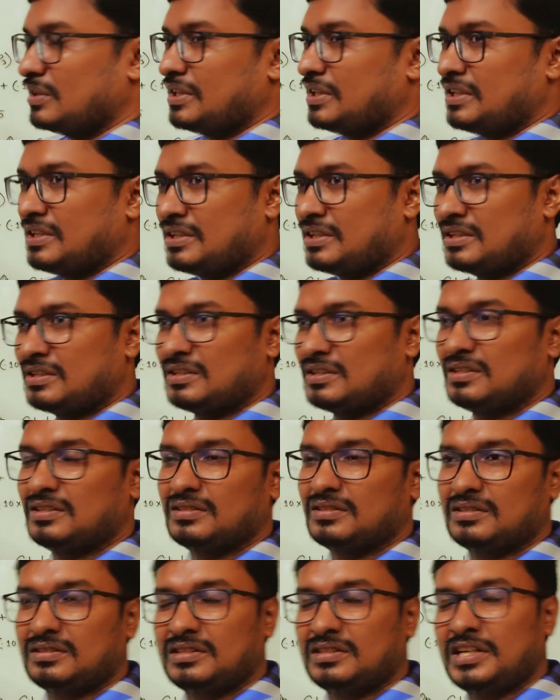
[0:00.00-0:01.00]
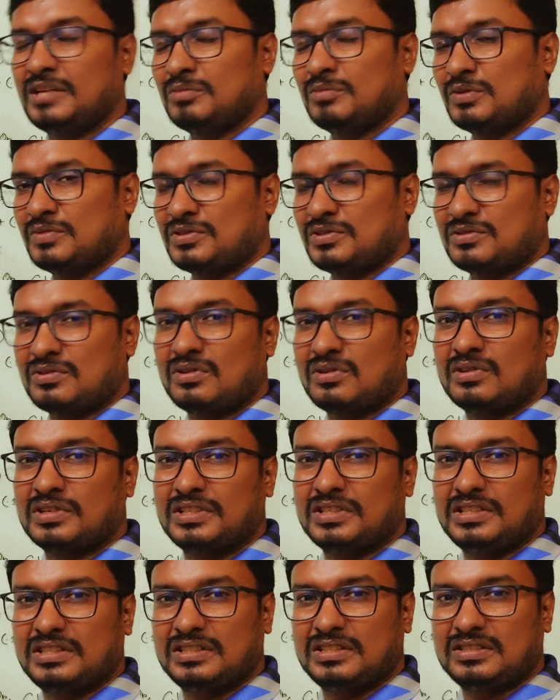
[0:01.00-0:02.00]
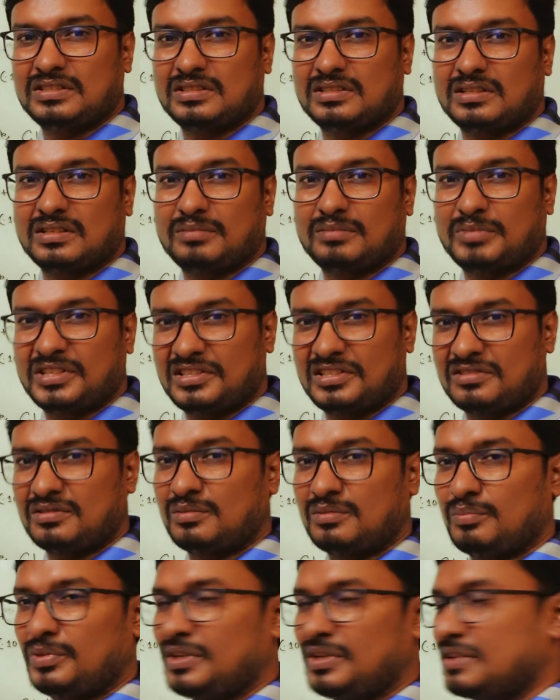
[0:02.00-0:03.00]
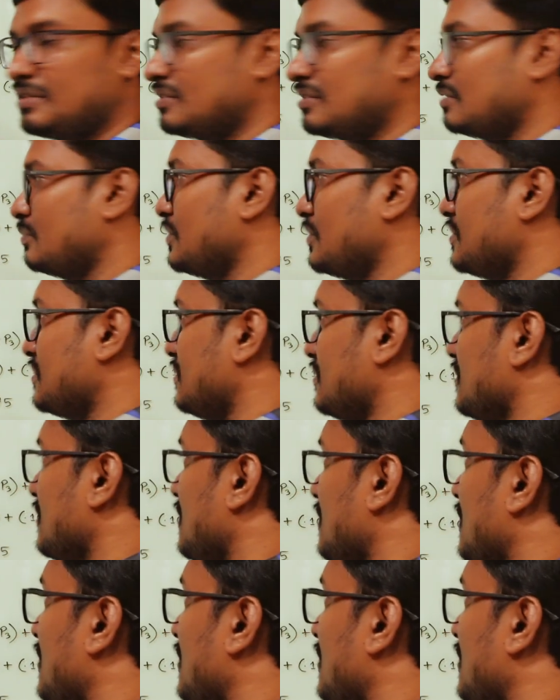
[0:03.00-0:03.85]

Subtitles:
Here name of a stock is Madison Beer Corporation.